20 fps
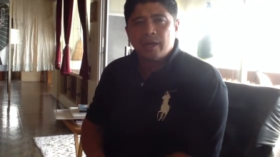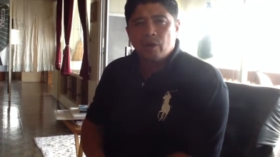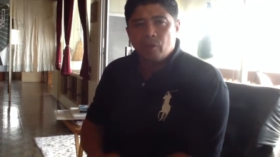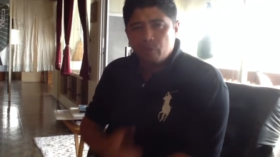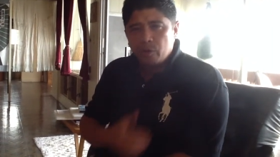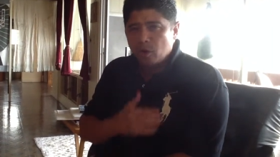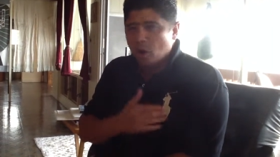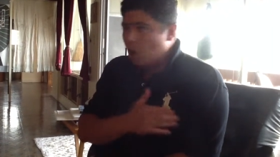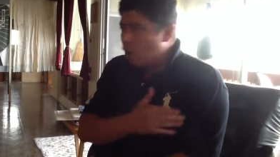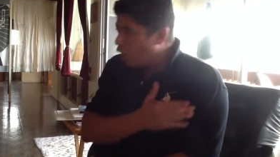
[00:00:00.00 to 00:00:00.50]

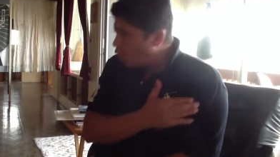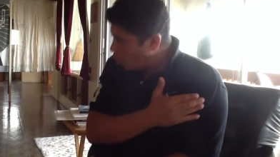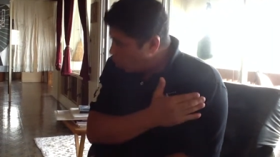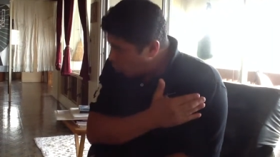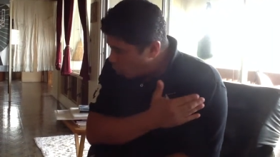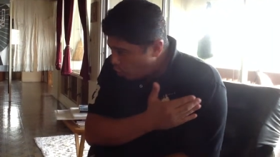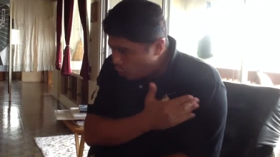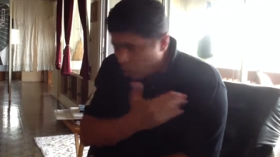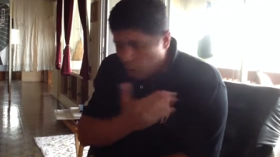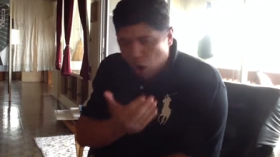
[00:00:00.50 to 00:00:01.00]
we are
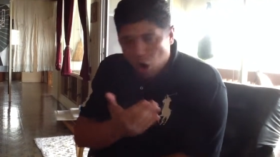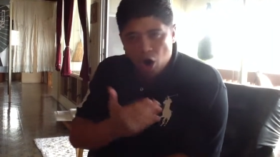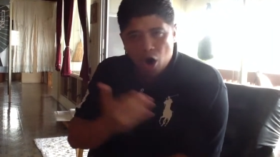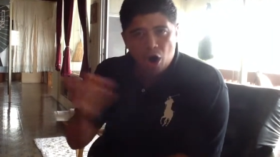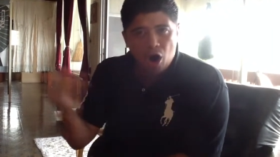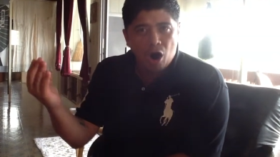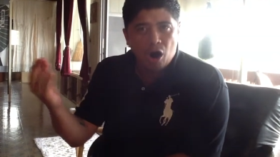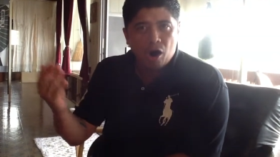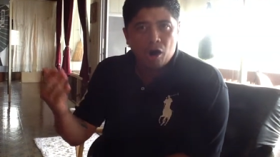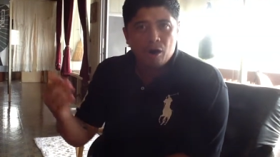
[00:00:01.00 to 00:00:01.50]

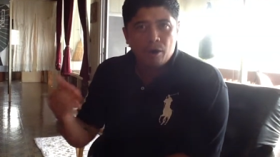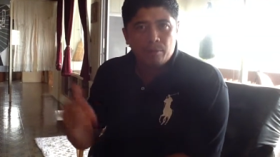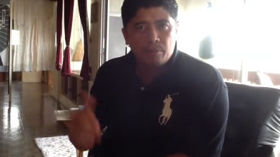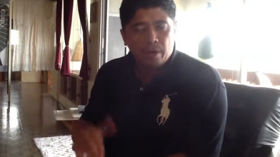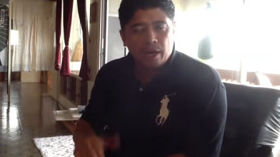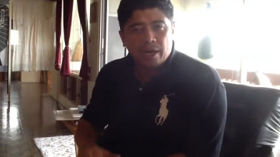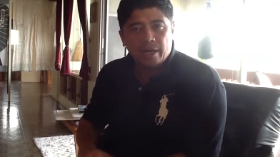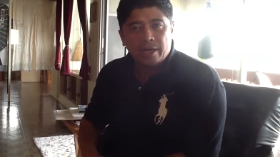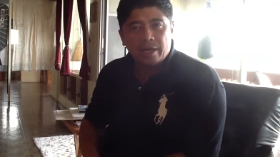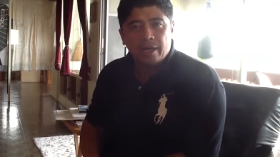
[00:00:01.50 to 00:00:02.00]
all
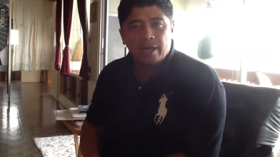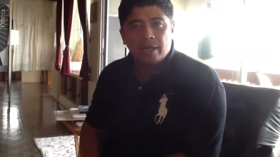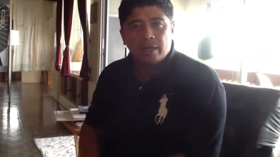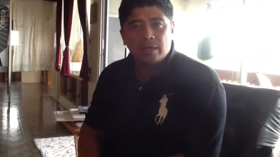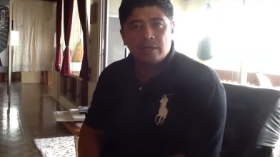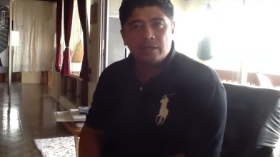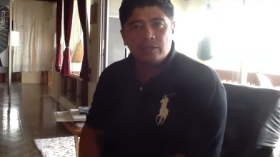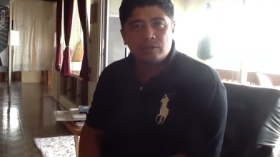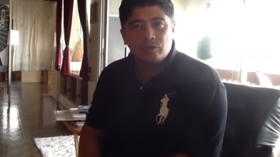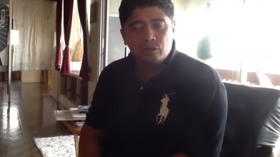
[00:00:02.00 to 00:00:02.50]
brought
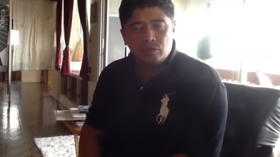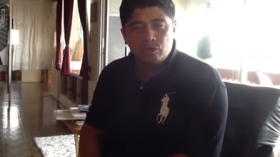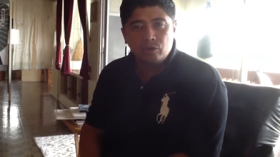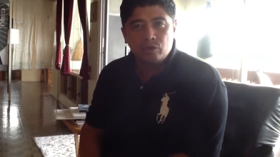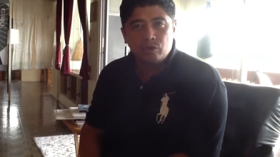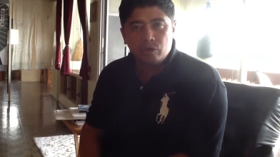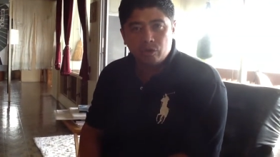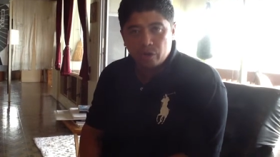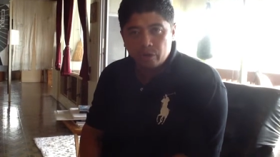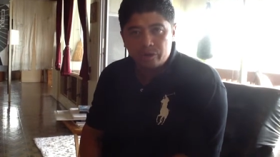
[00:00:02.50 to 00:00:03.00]
here to do
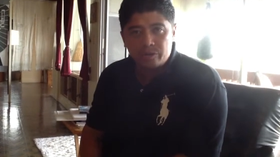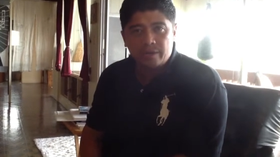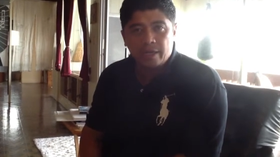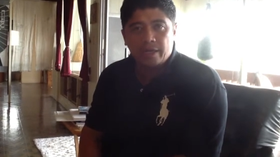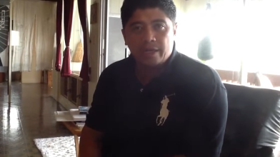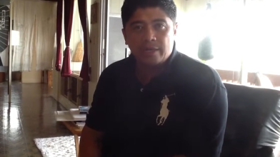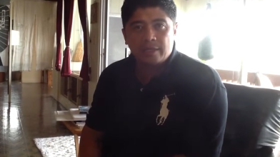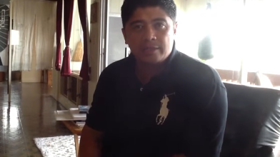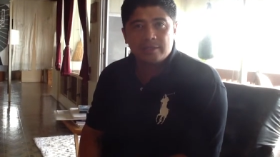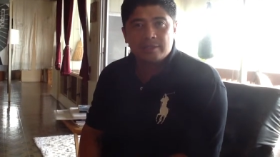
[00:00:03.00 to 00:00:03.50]
good
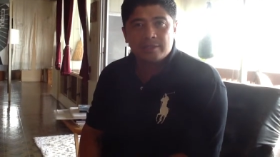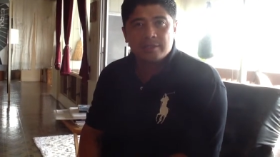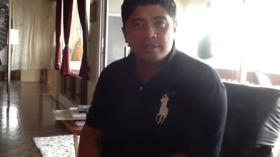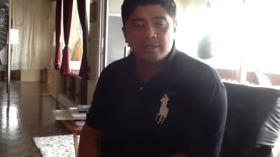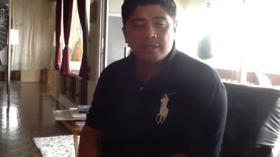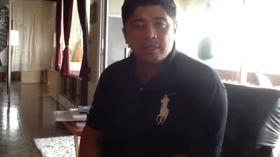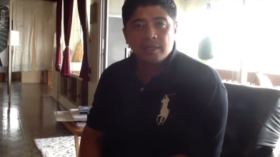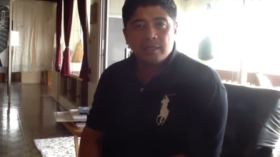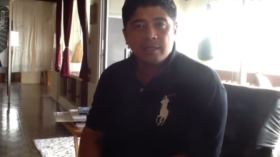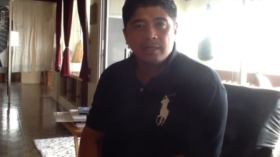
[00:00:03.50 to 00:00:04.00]
things.
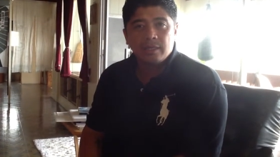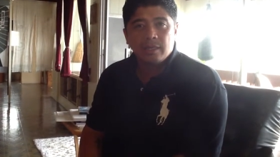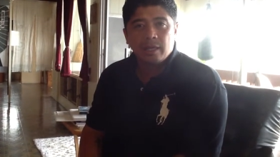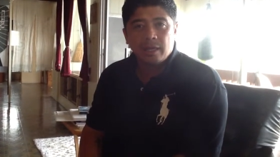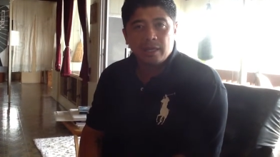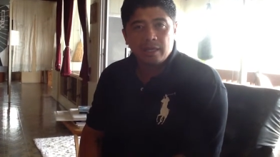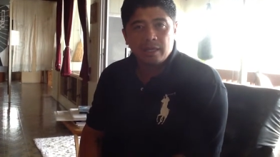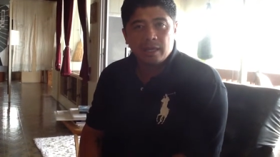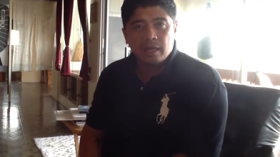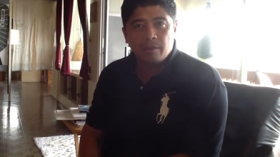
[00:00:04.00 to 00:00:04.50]
Mm-hmm.
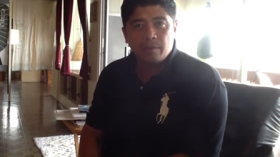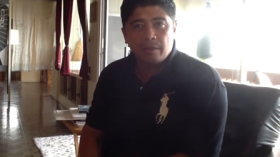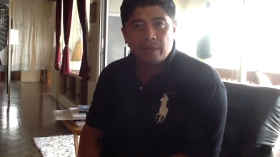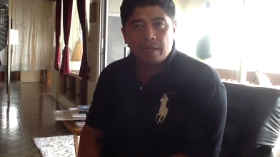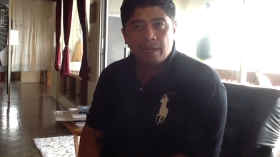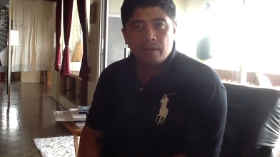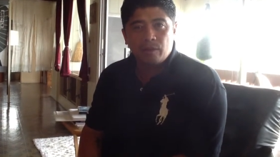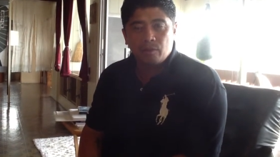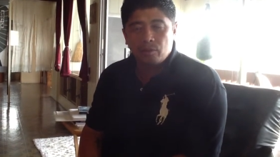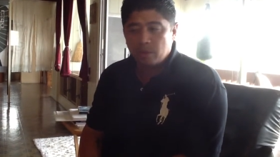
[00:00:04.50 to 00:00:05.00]
You know what I
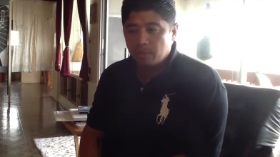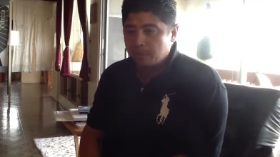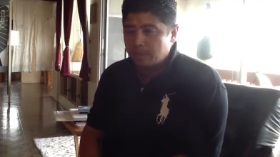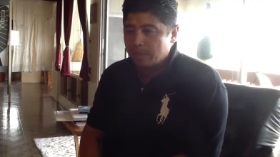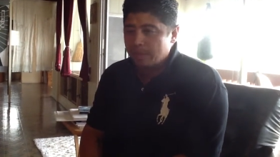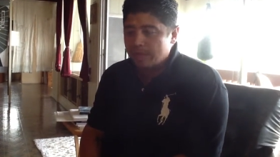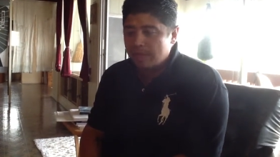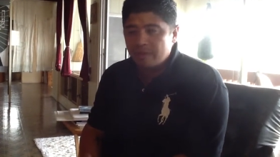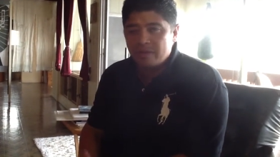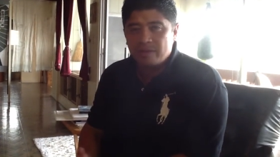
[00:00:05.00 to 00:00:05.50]
mean? We've
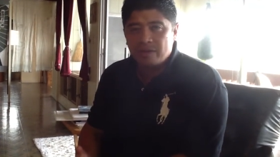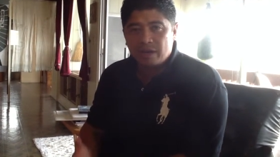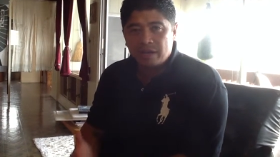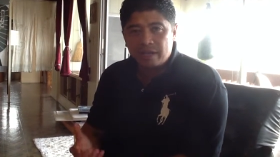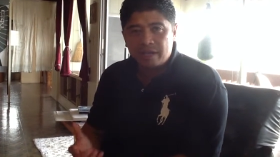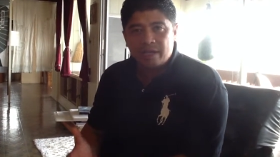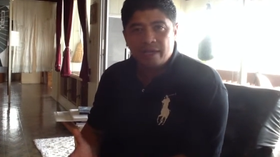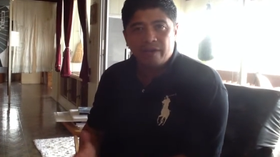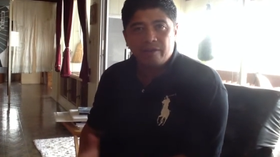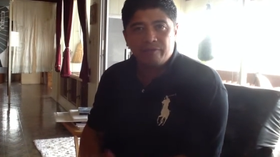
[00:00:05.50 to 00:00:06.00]
been given a
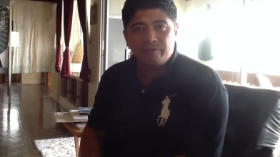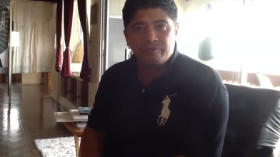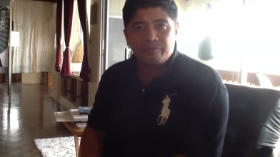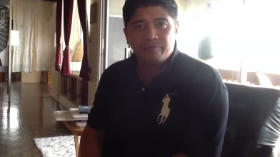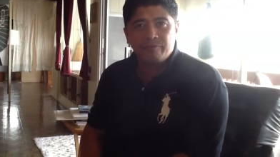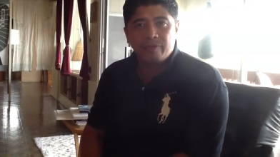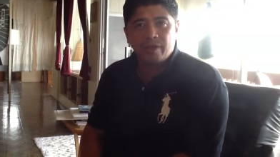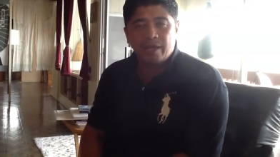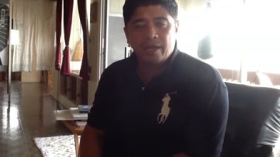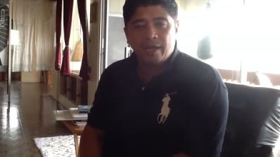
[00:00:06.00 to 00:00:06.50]

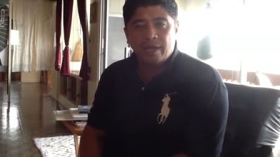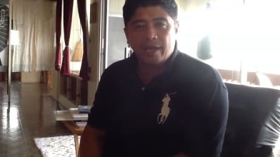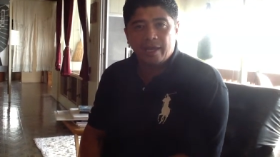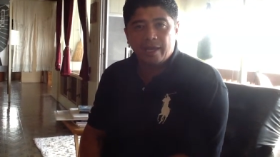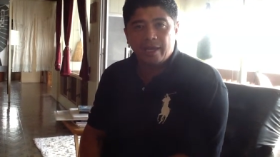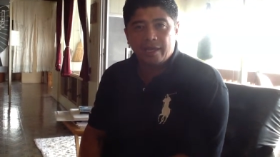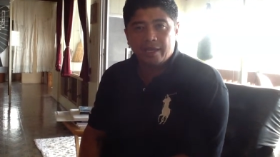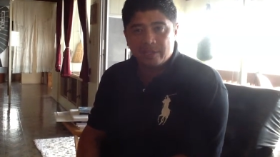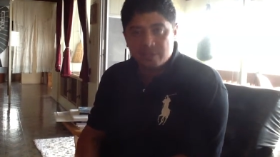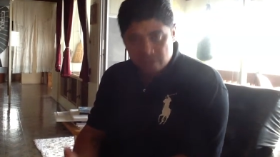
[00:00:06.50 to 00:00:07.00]
gift,
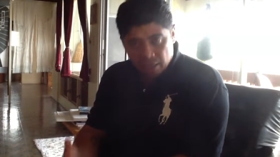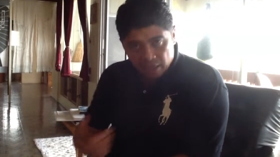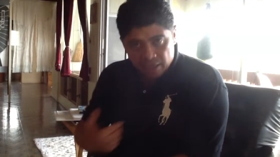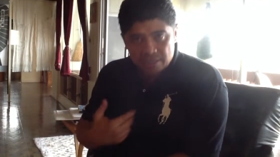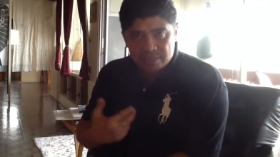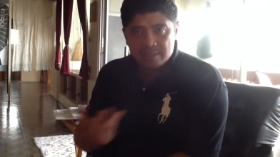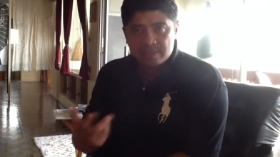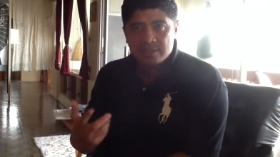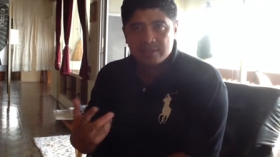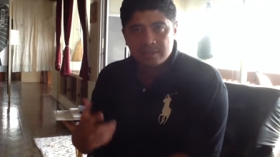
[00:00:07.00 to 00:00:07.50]
and it's
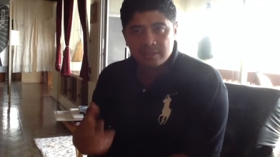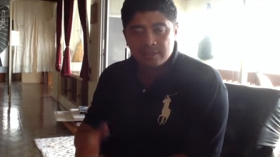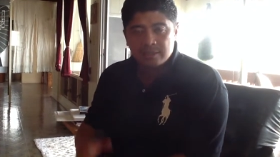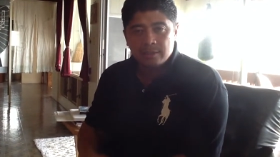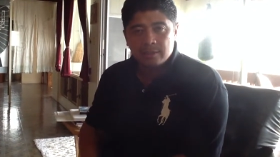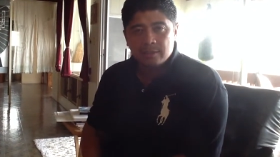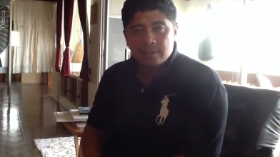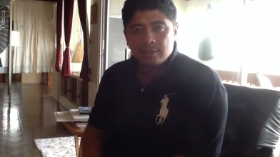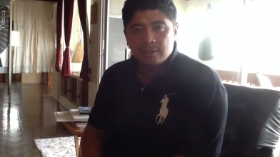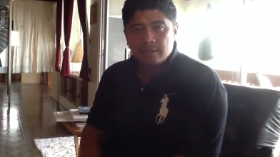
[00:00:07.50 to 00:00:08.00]
us
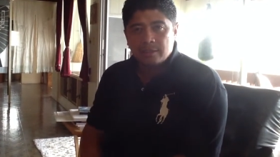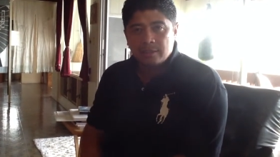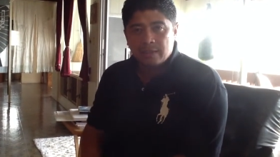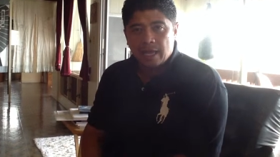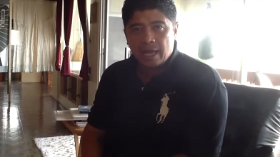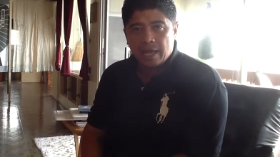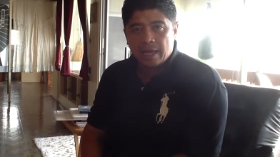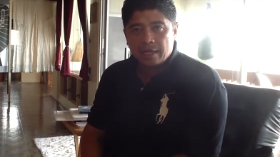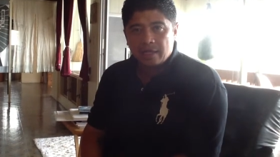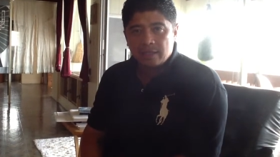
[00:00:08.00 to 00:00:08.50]

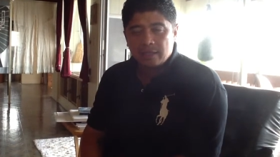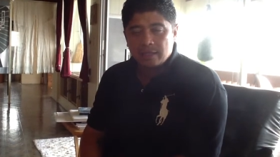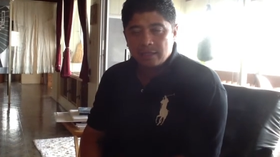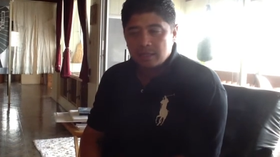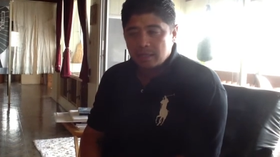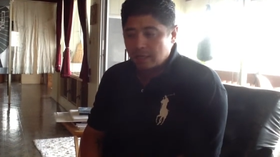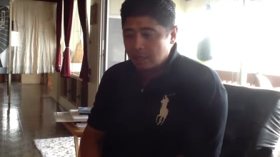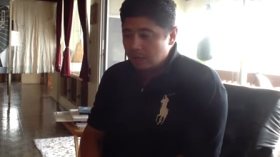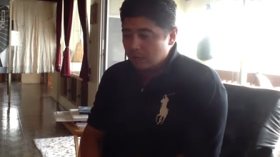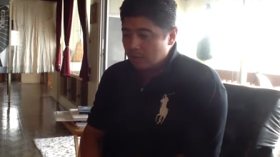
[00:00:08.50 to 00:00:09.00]
that
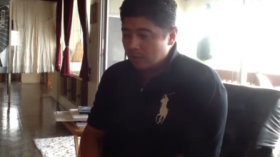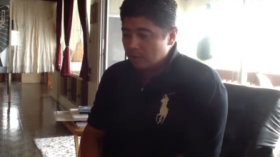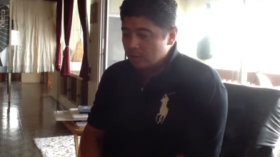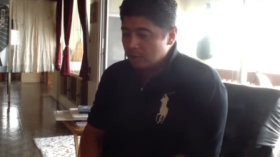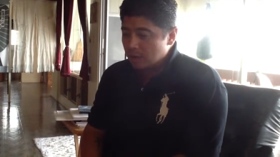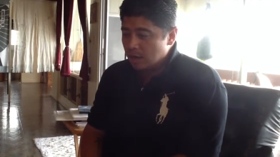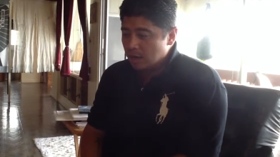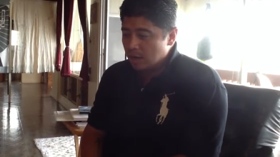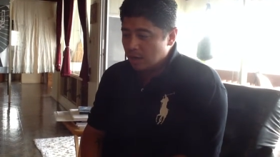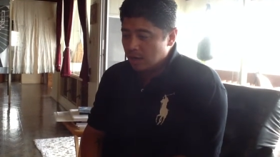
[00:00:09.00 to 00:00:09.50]
you know
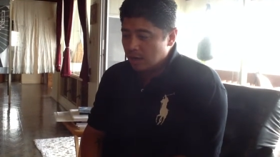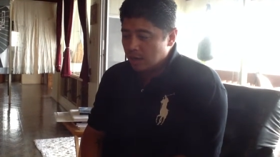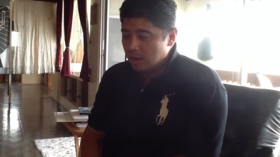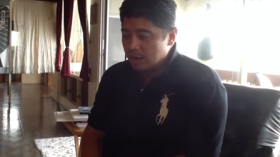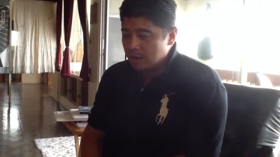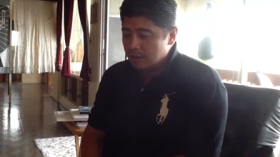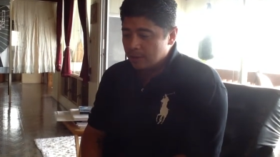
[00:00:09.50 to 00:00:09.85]
uh,